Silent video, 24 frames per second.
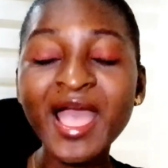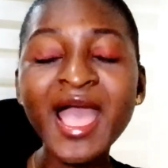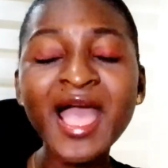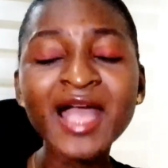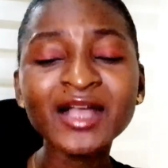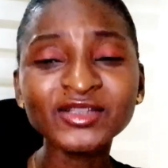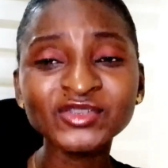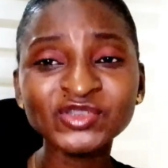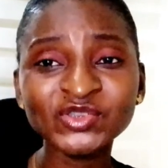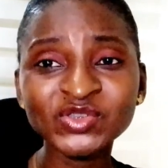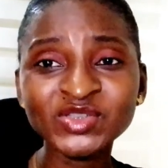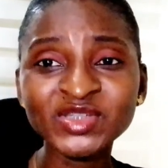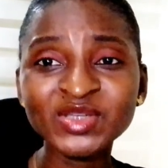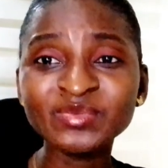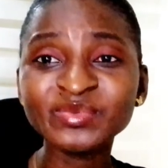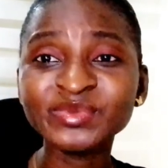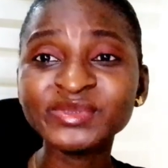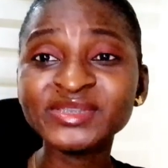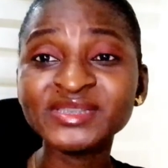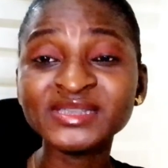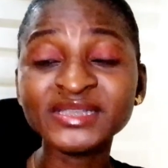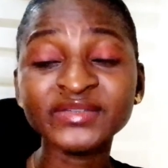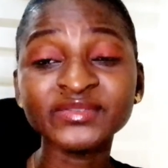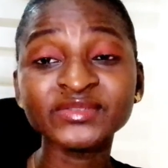
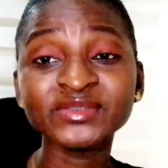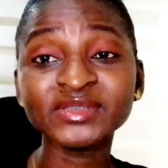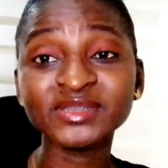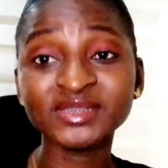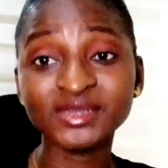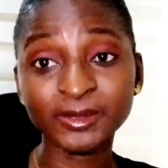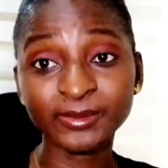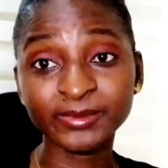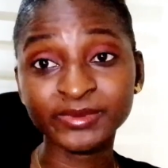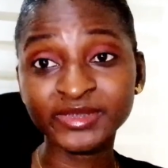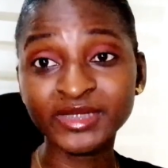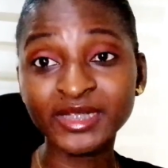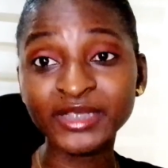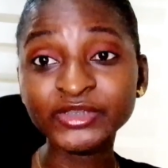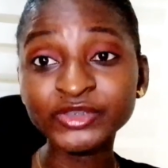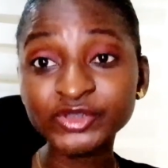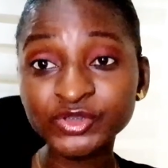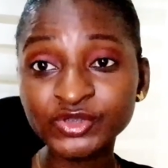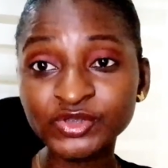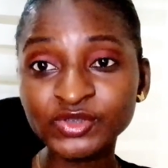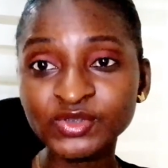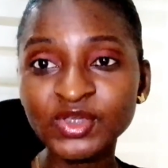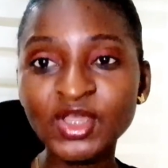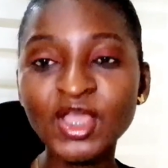actionable 7 steps that I
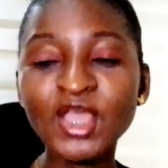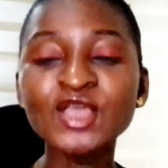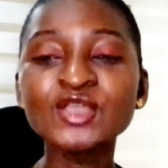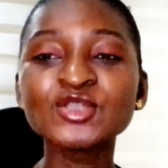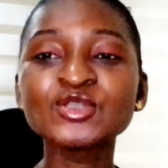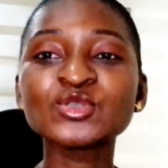took